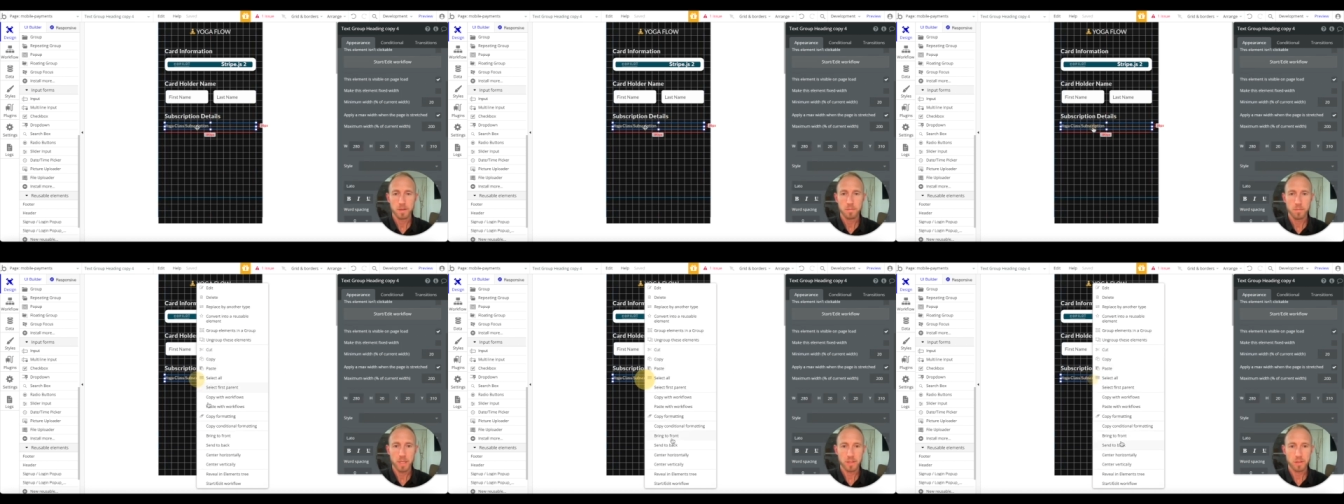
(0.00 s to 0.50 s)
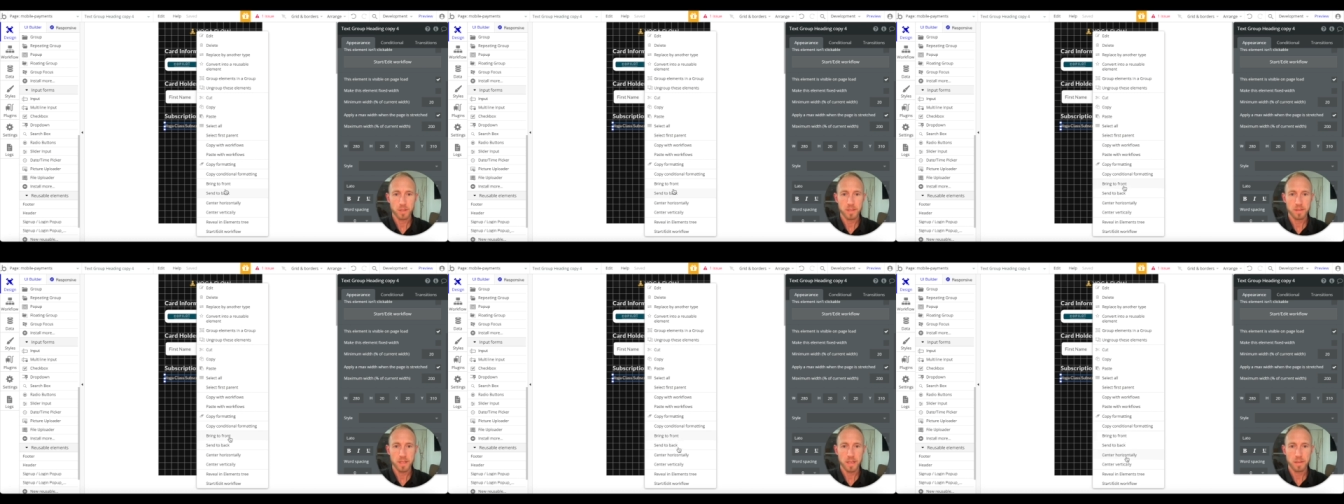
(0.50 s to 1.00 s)
make sure
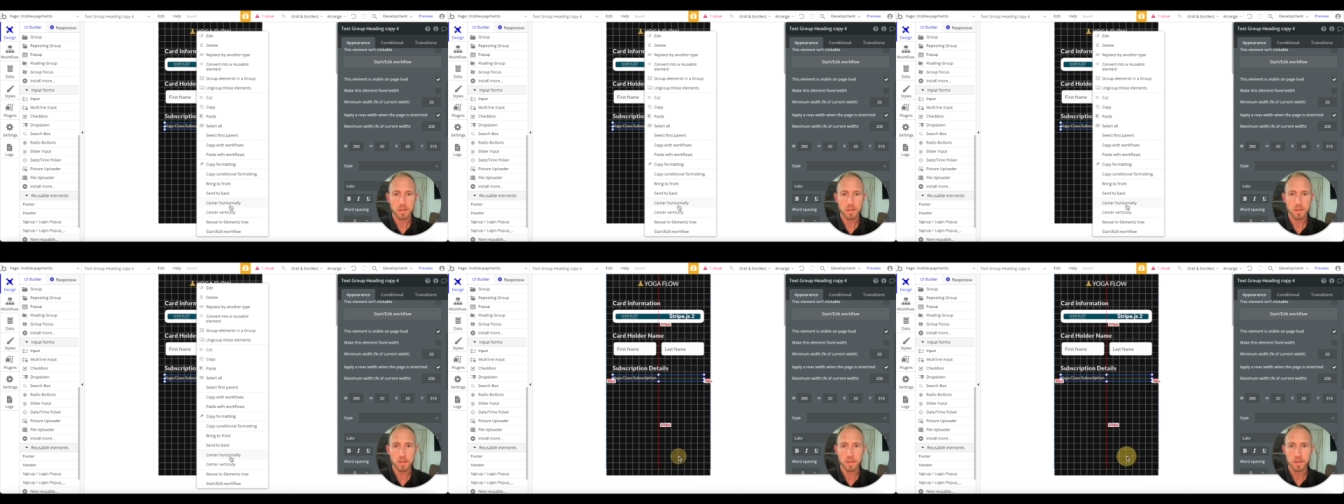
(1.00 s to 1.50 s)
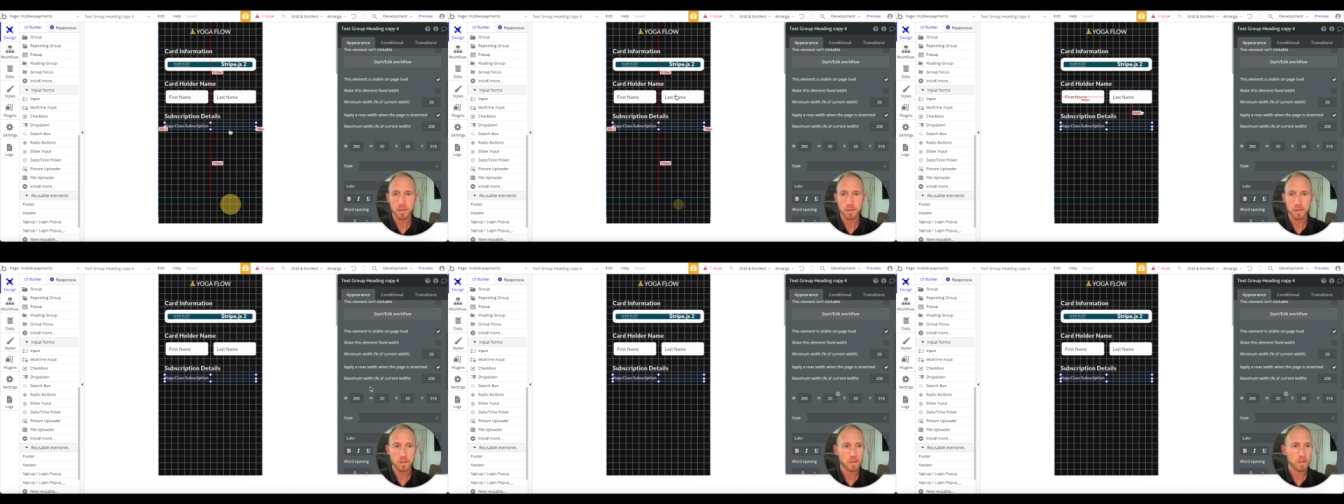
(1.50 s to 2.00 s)
it's centered,
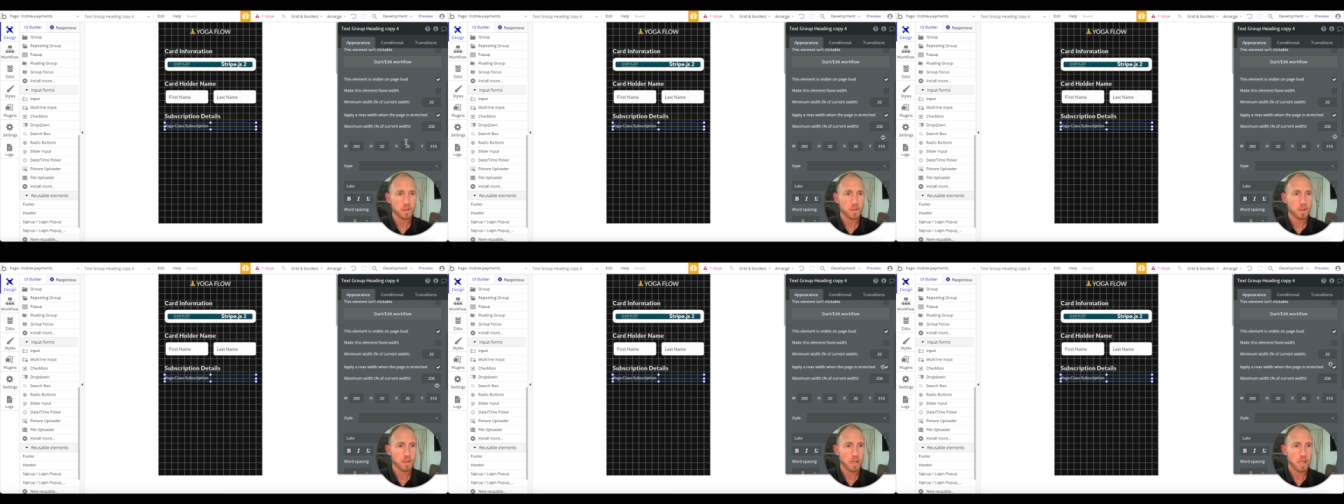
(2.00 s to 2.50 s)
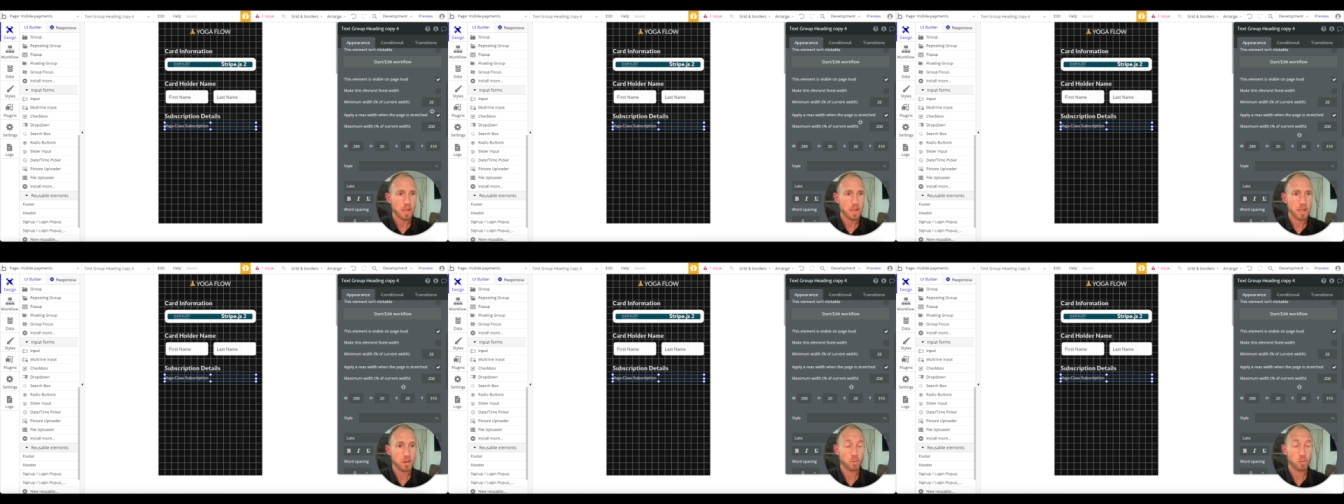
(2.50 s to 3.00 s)
and
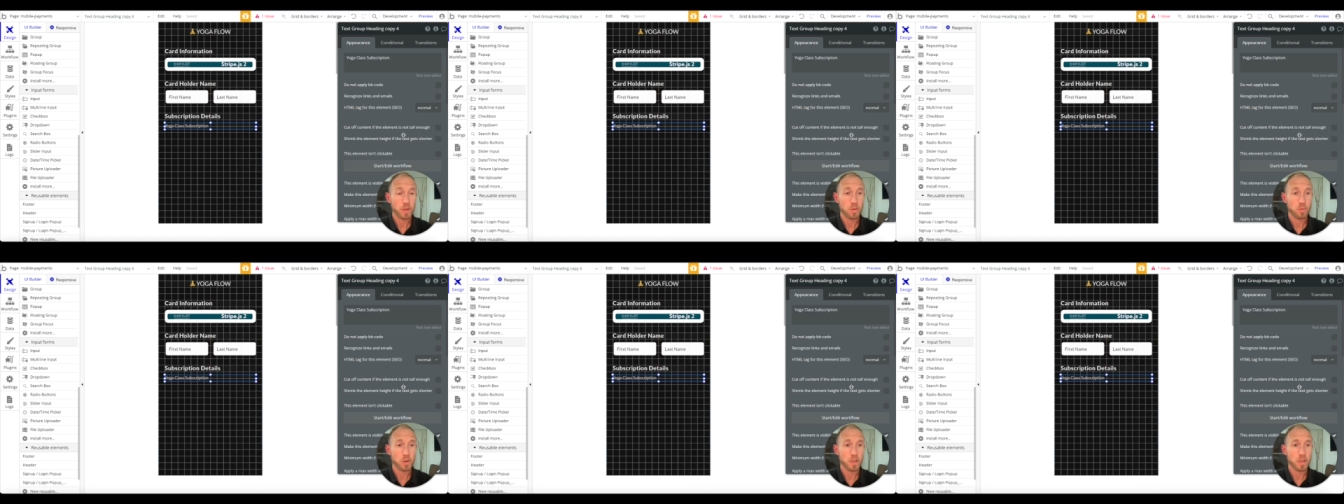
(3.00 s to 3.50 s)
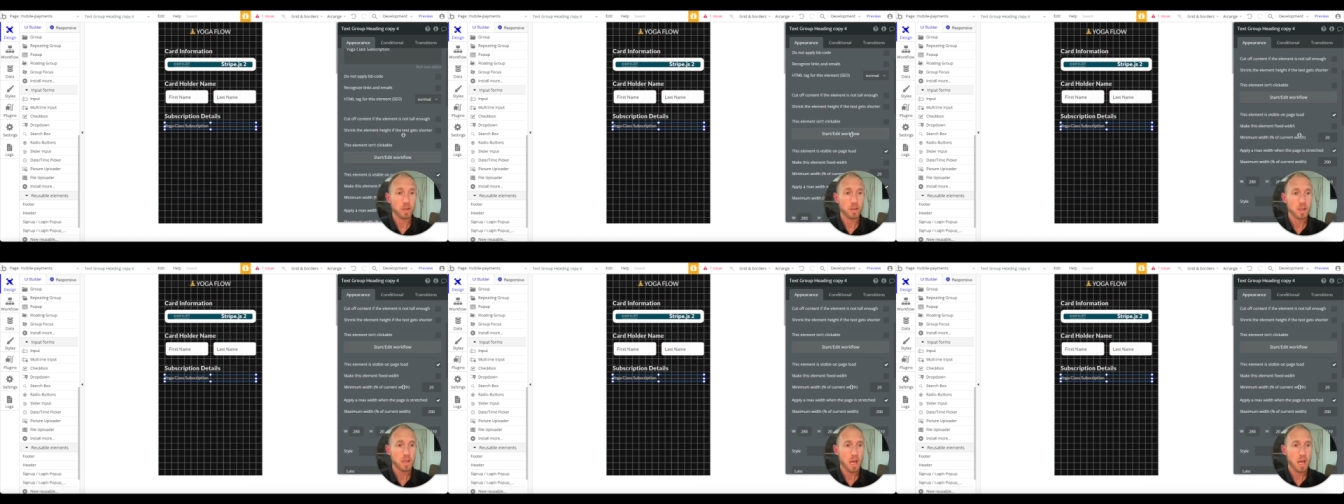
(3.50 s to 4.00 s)
then we will
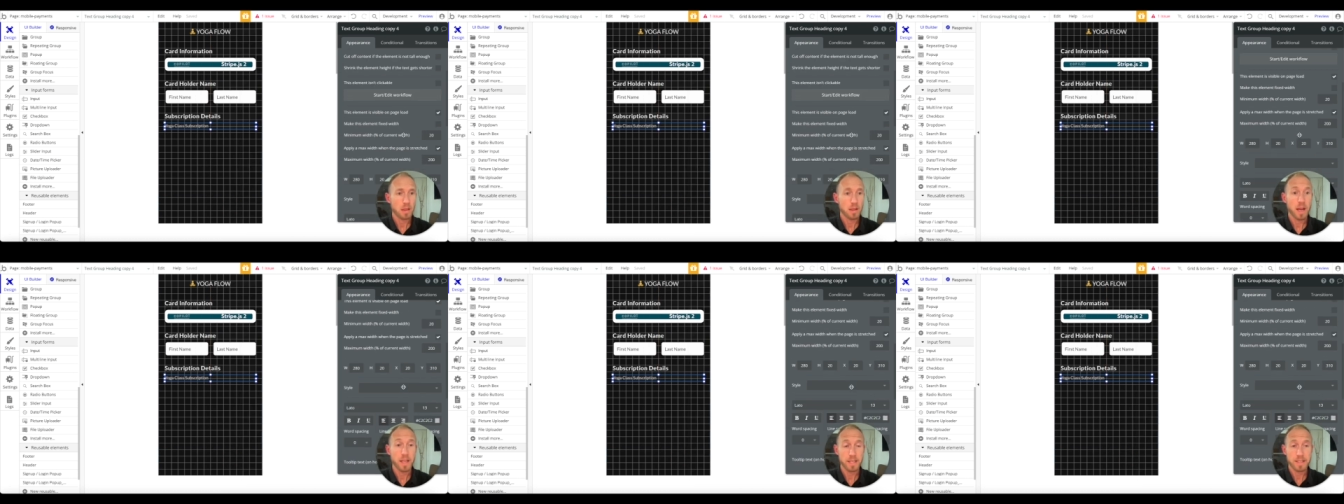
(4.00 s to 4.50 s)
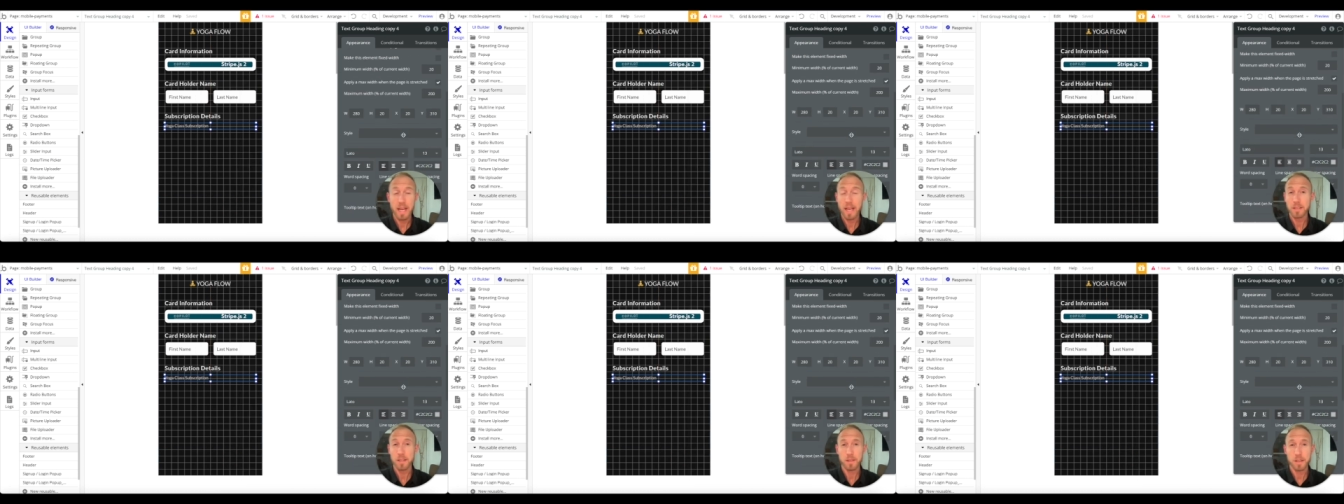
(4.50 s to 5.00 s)
align the
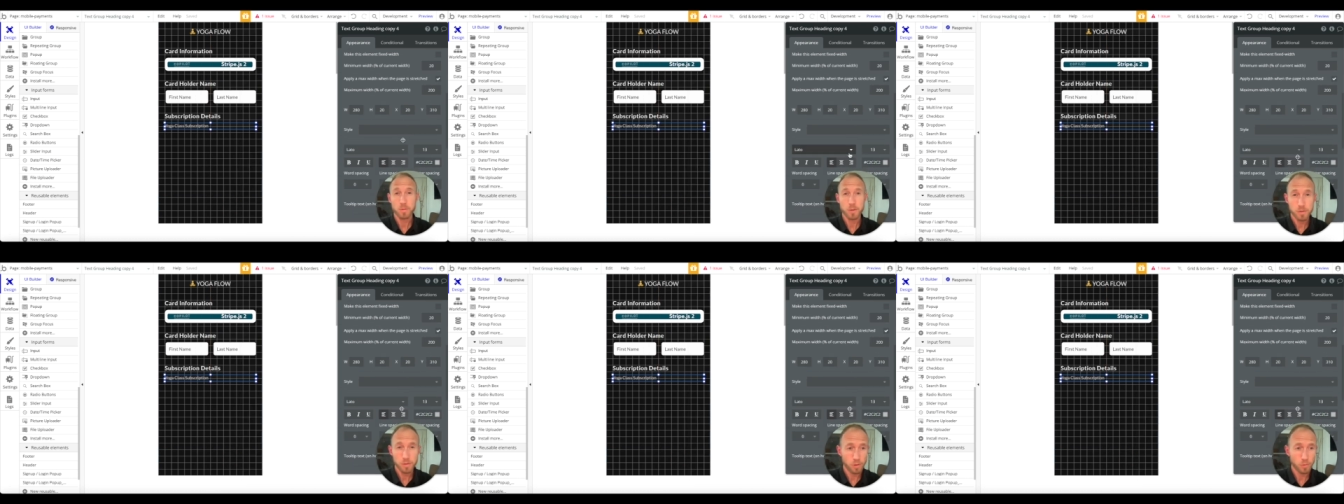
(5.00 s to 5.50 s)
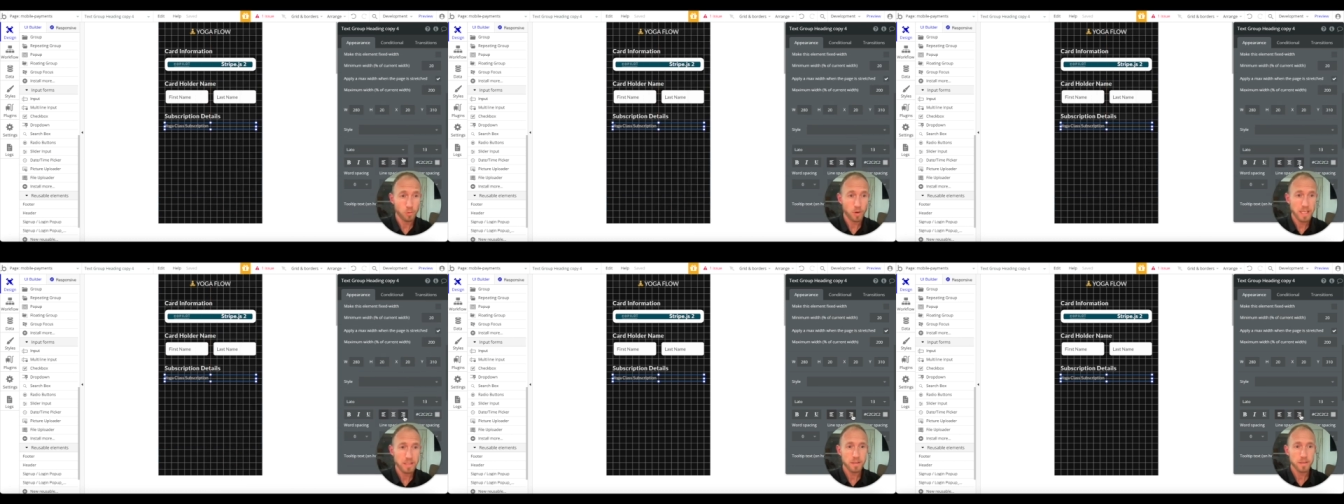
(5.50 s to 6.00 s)
text on this one to the
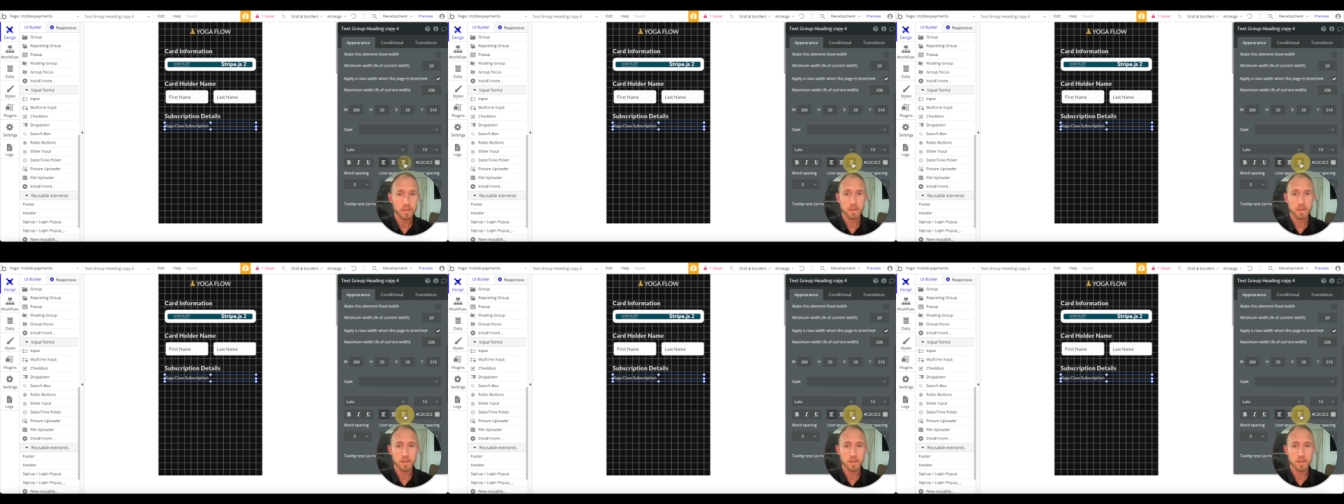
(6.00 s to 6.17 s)
right,